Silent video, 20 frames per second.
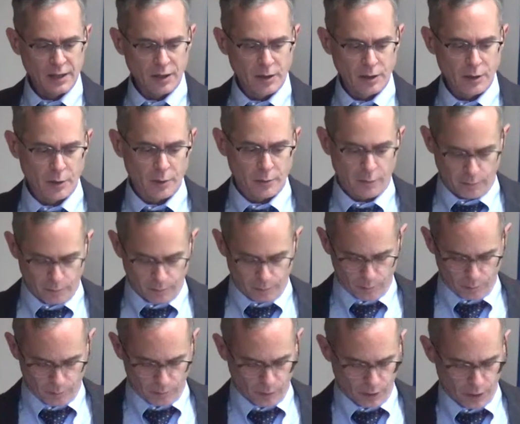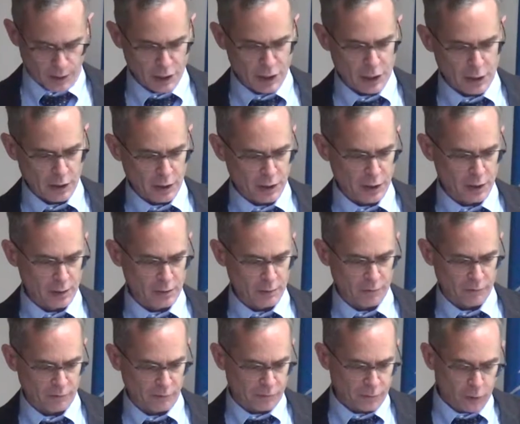
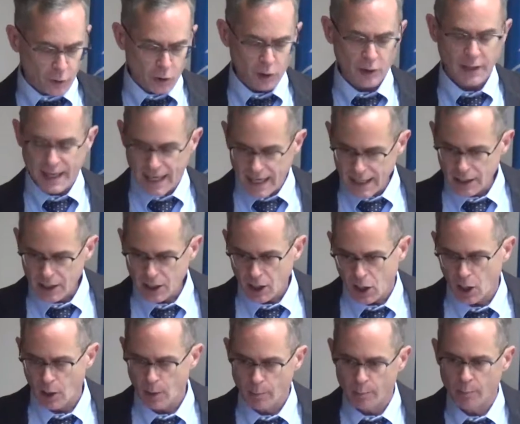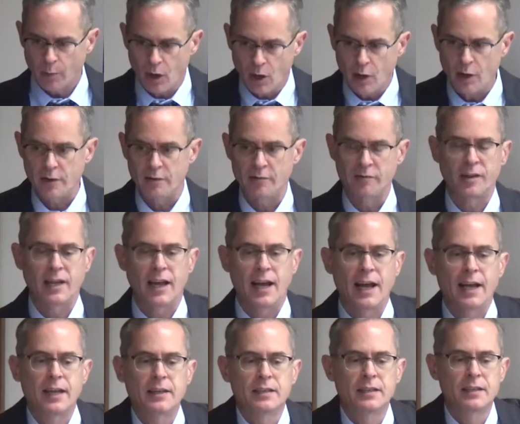the full income part of
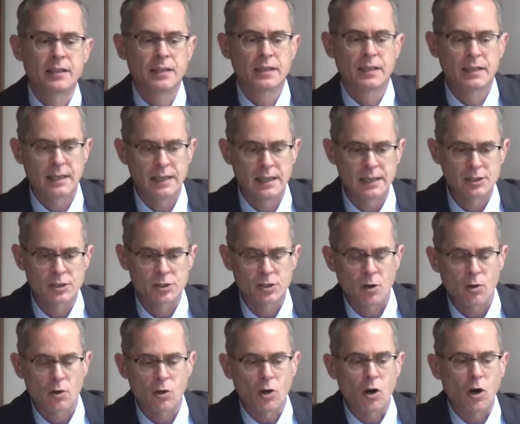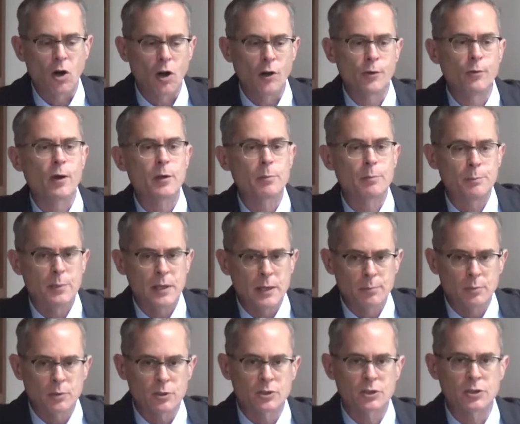that is so-called when
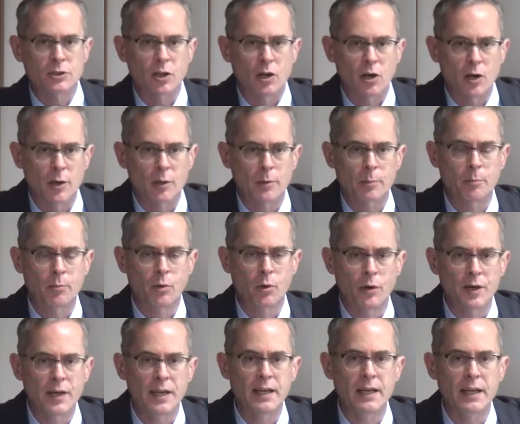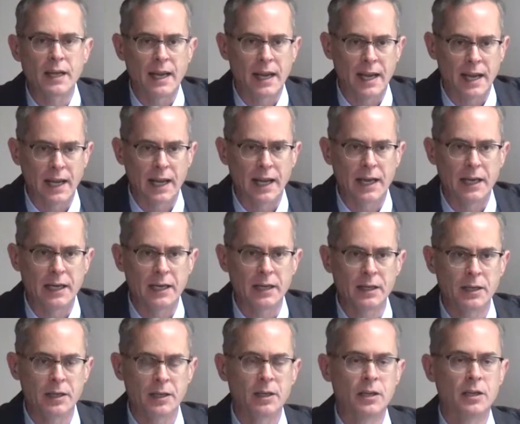people start putting
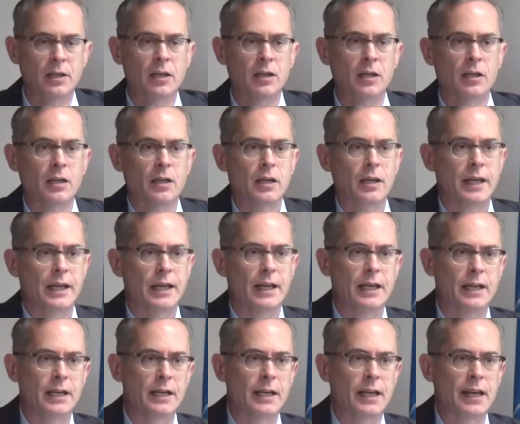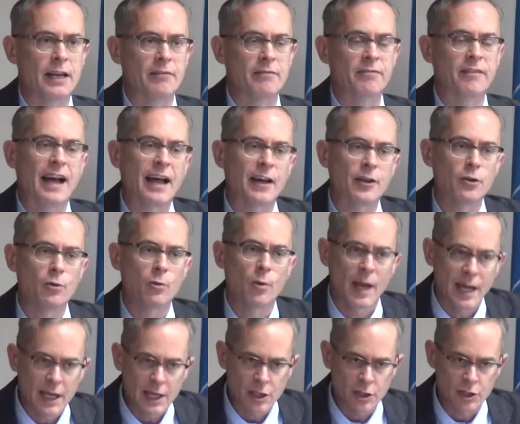a
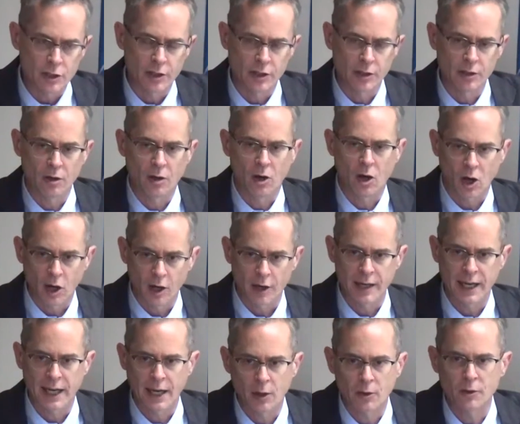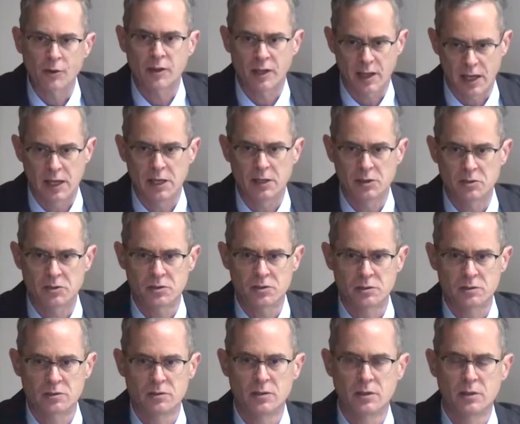valuation on health
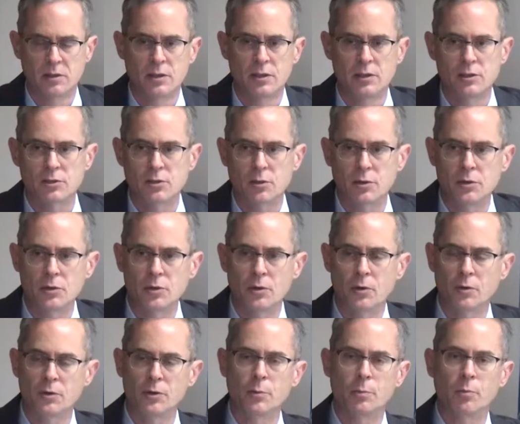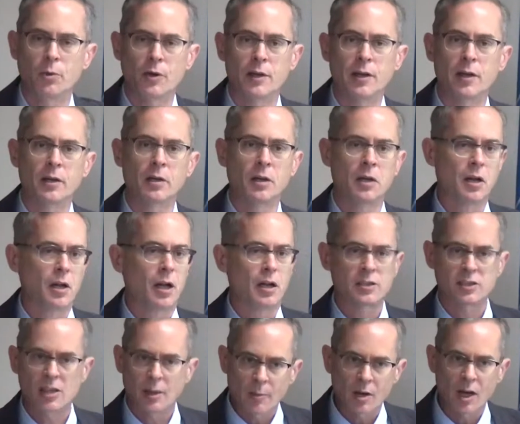gains. So you put
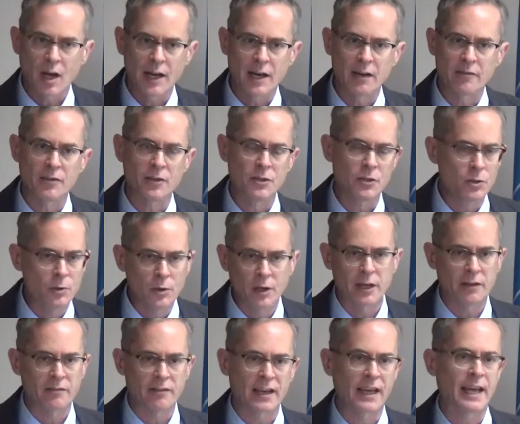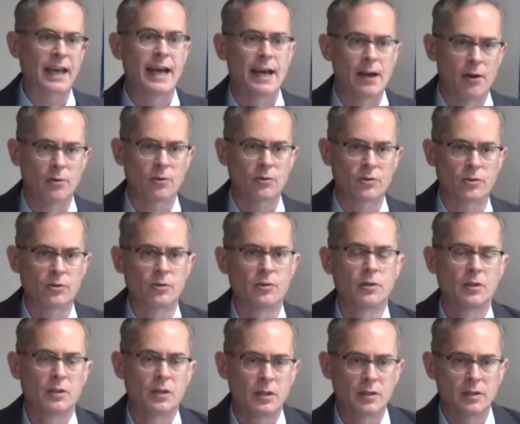some kind of a unit of account
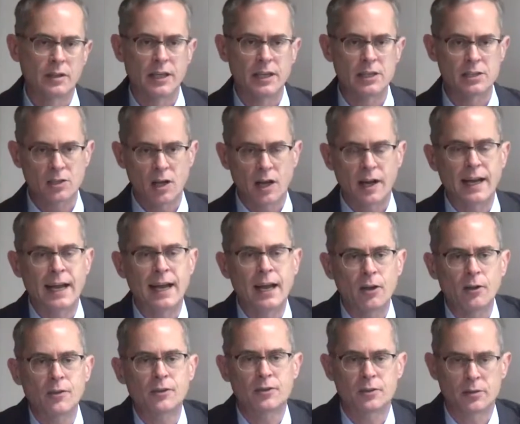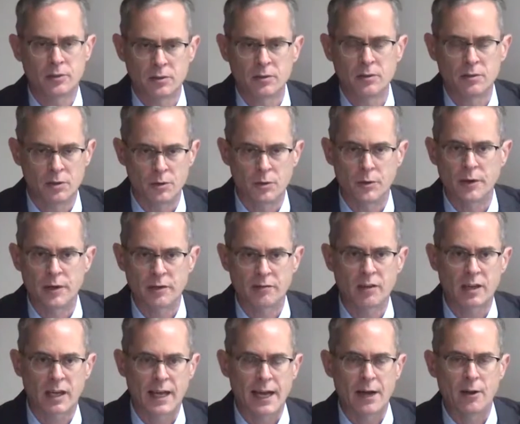that is not a health unit of
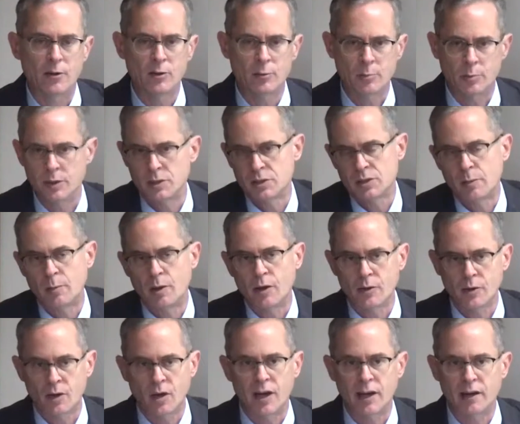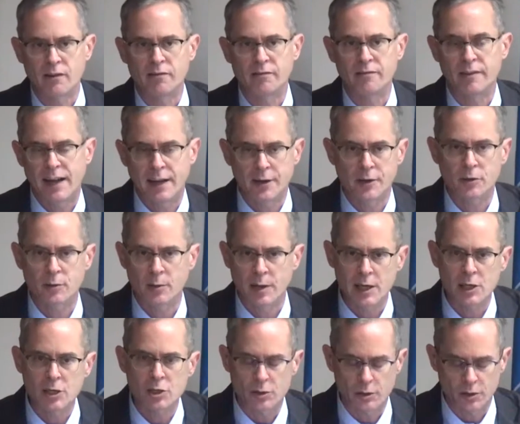account, but some other kind of
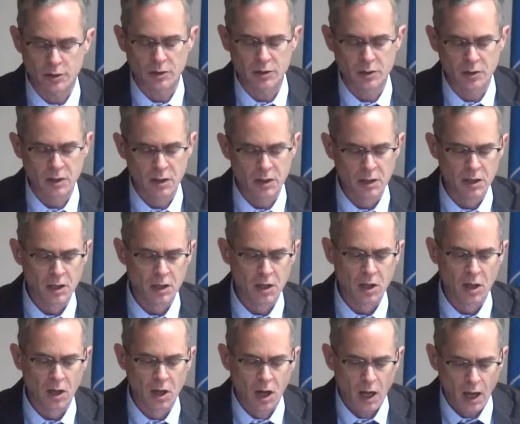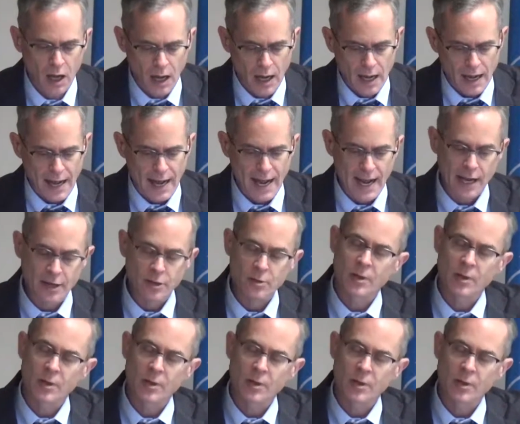valuation, and